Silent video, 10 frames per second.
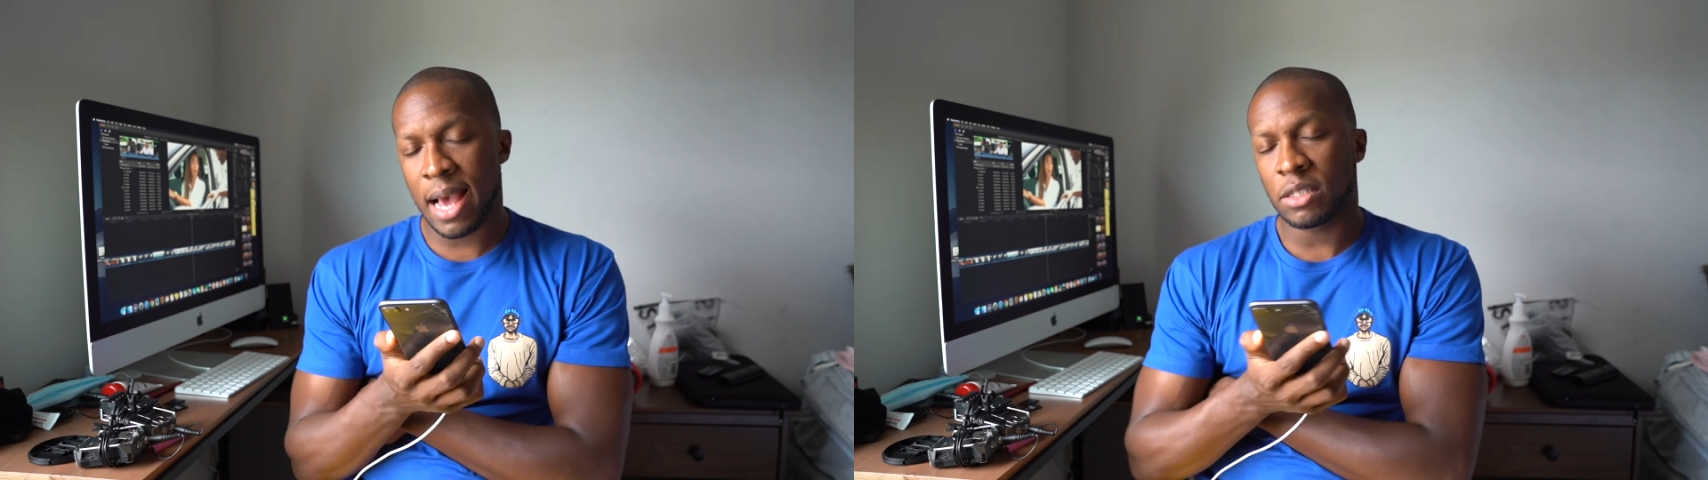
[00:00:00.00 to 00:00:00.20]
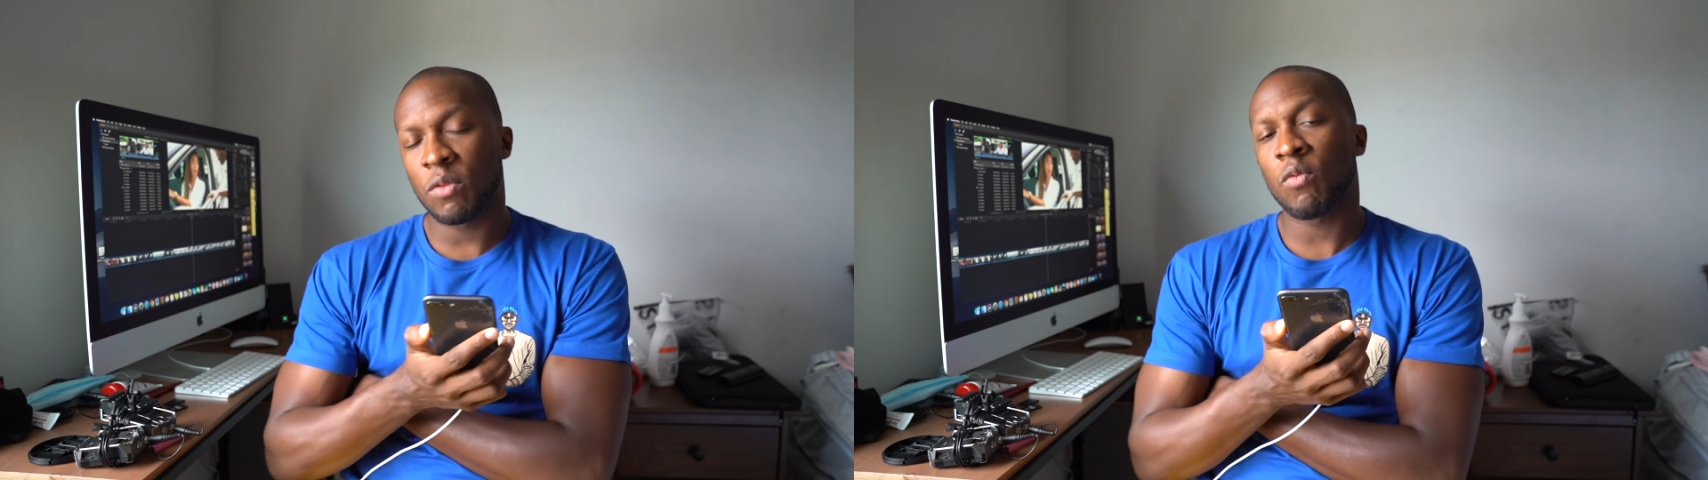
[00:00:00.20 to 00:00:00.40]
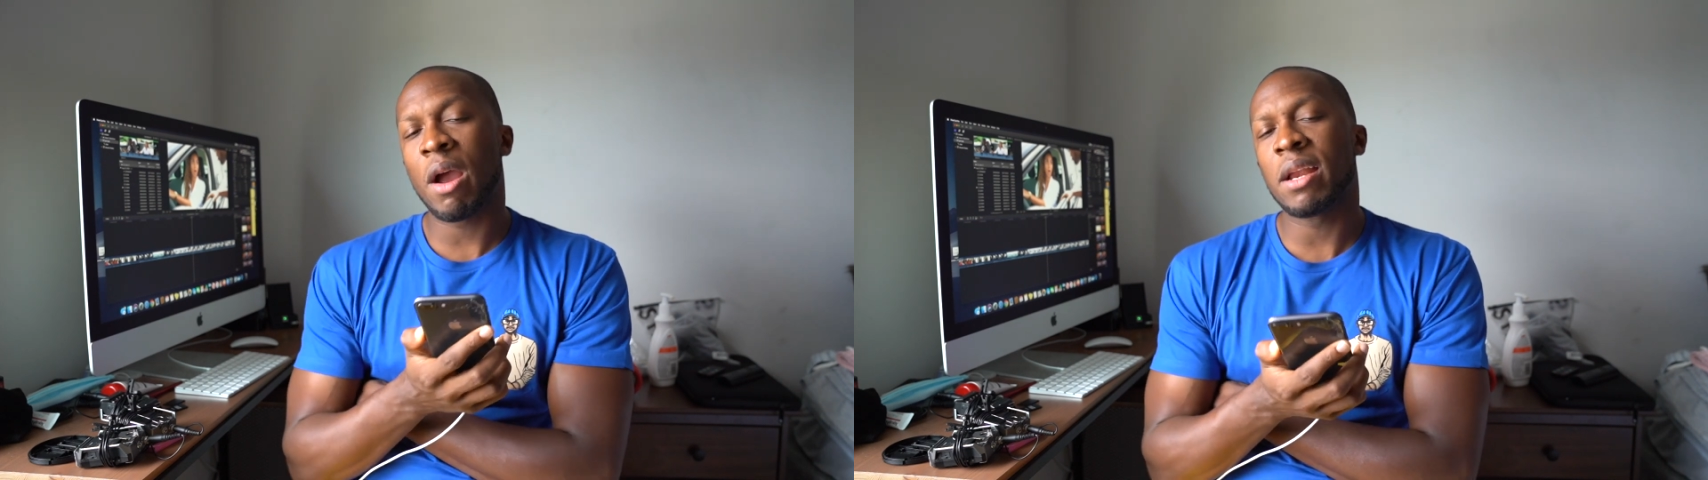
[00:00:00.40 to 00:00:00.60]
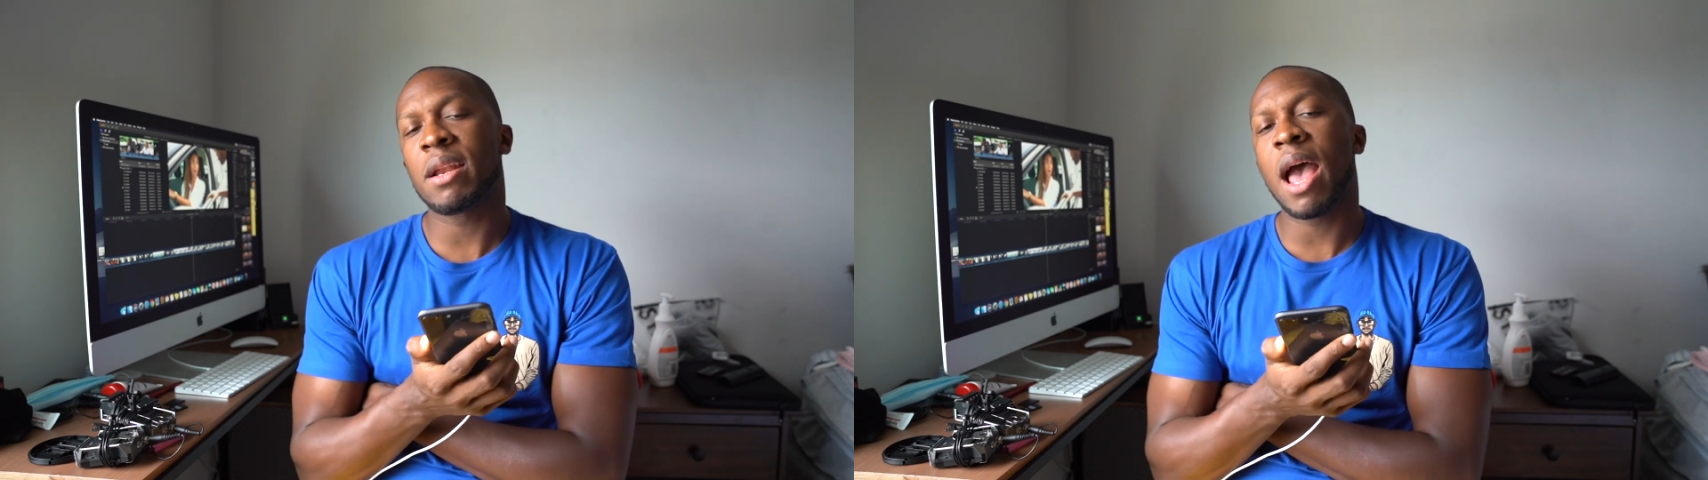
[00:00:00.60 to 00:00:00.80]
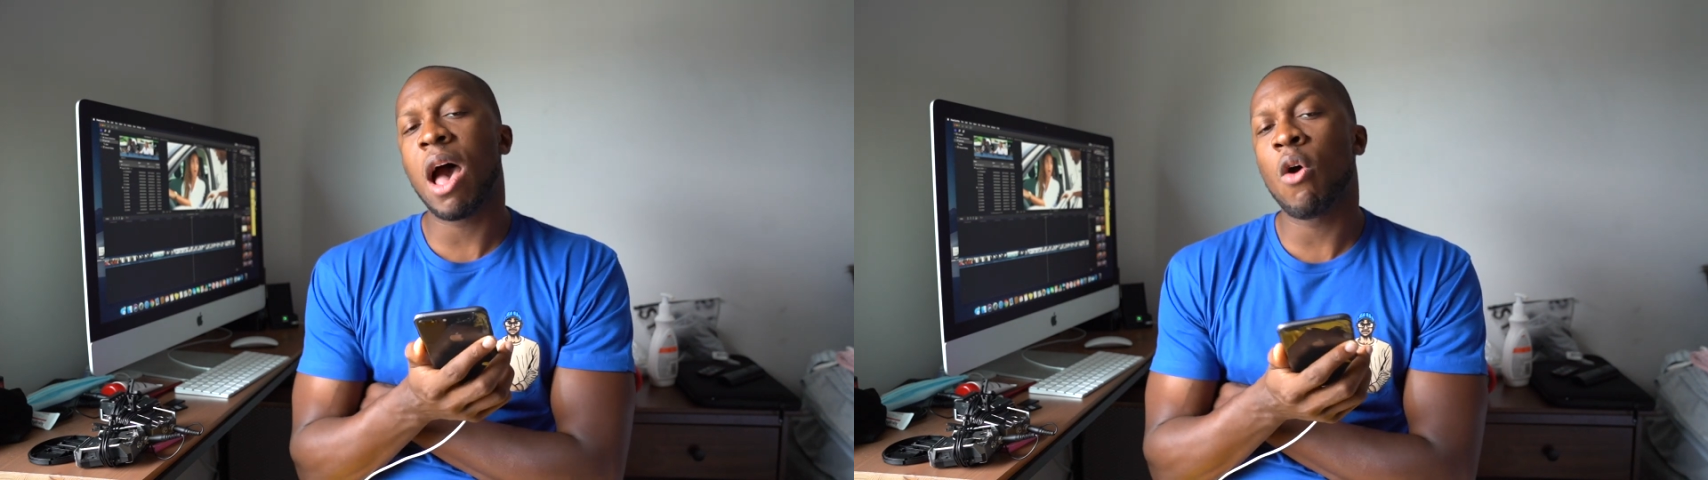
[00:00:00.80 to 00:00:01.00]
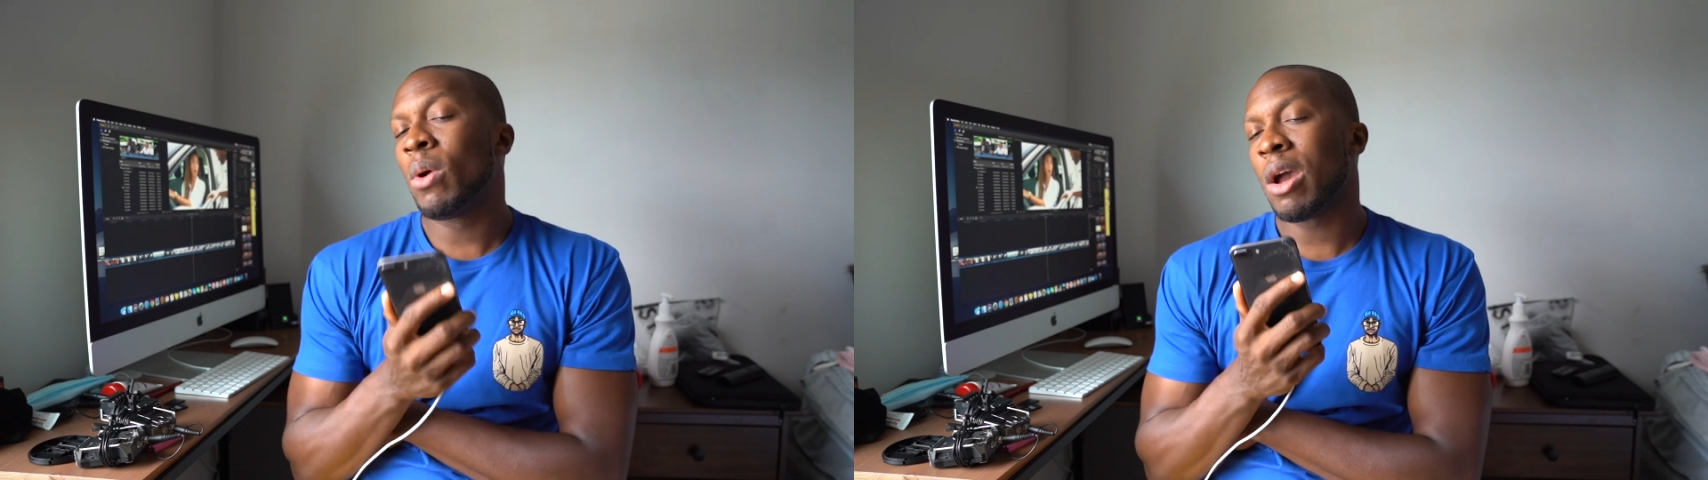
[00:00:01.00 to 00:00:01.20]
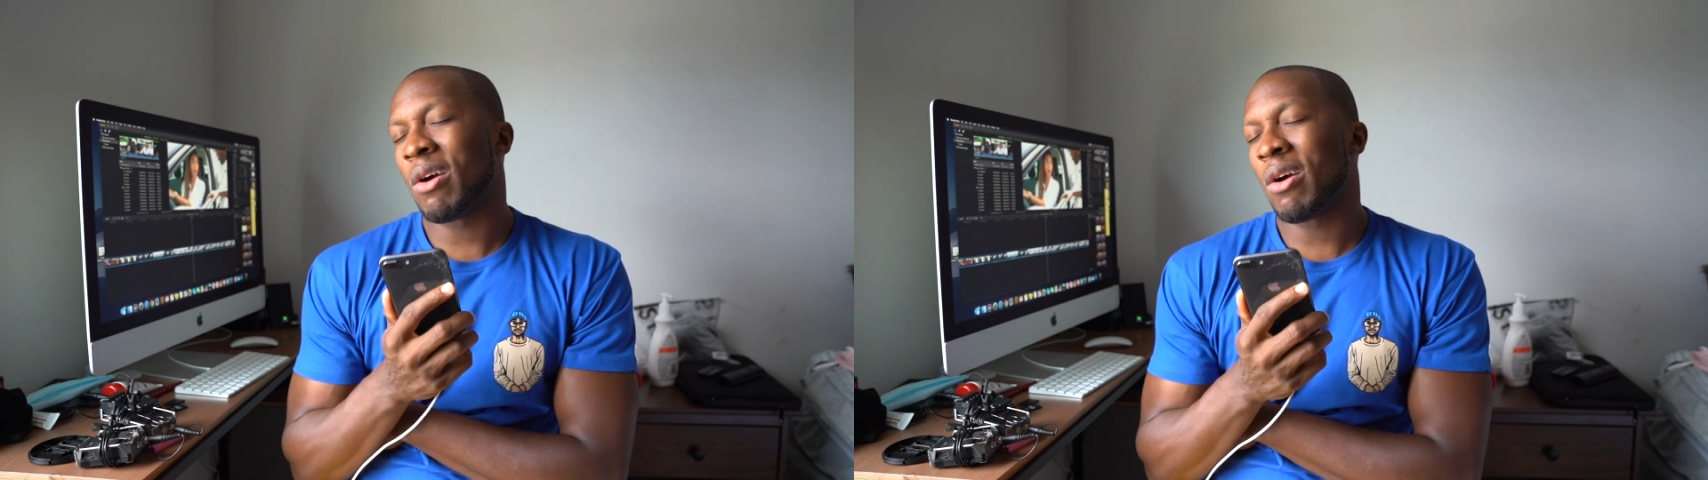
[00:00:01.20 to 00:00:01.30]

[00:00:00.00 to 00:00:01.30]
As of right now, we